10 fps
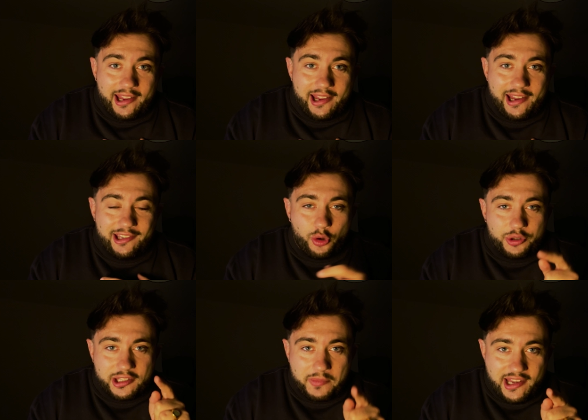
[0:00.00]
is you're
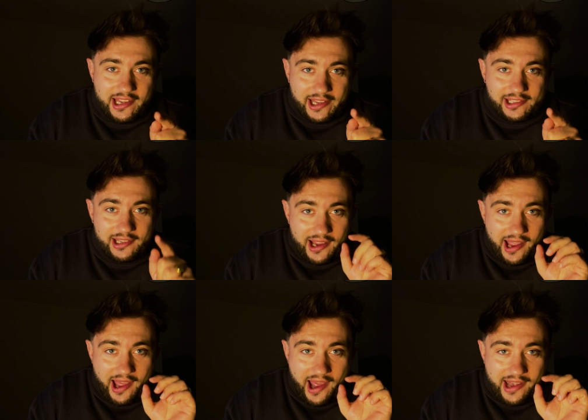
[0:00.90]
speaking
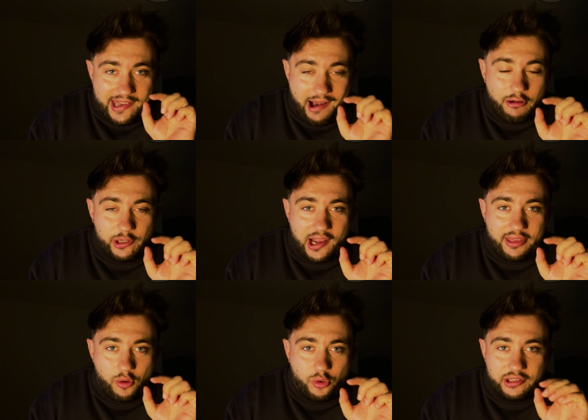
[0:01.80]
and narrowing
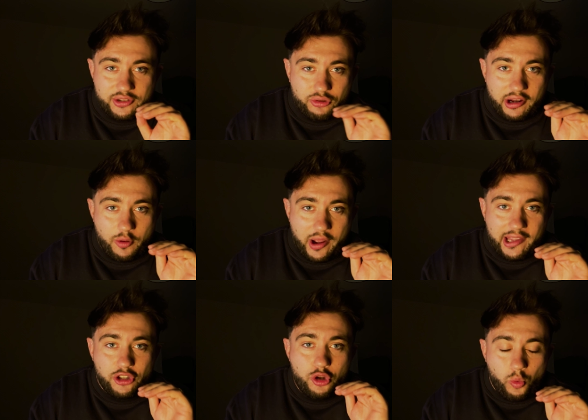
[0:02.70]
down that audience straight
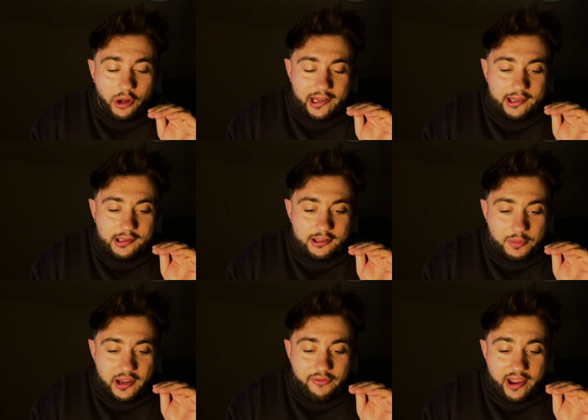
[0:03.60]
away. You want it to
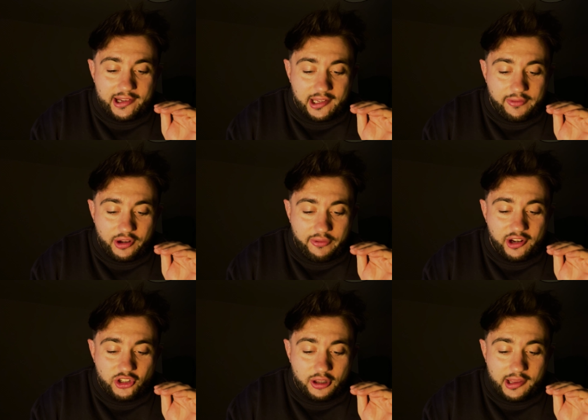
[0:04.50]
be effective and
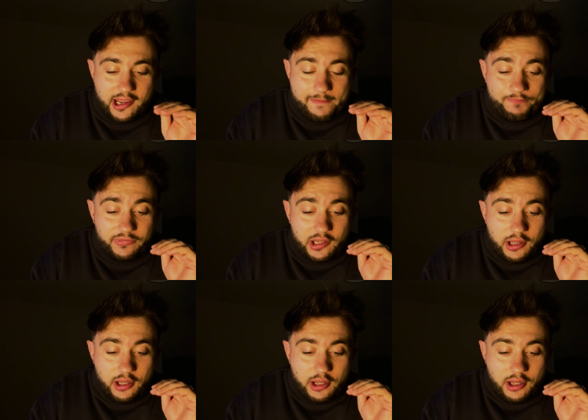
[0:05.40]
efficient that
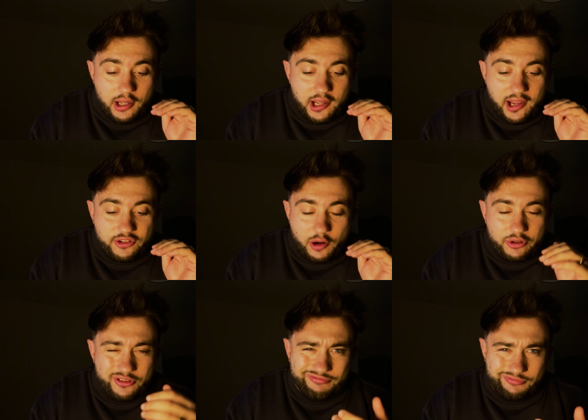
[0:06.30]
if
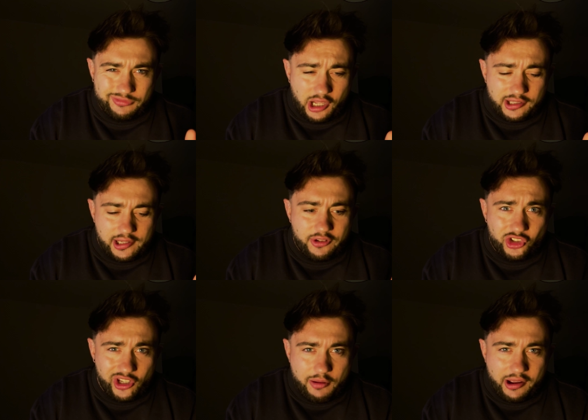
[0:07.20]
someone doesn't give a
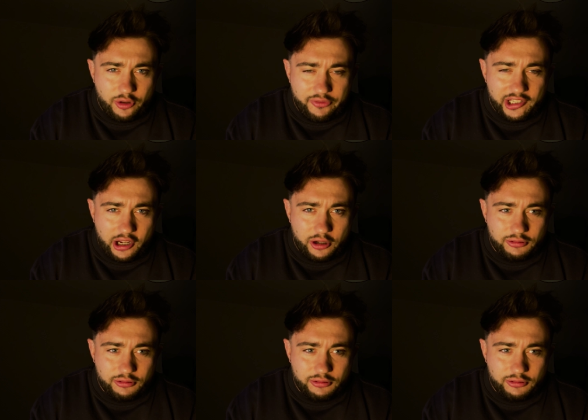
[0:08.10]
shit about your video,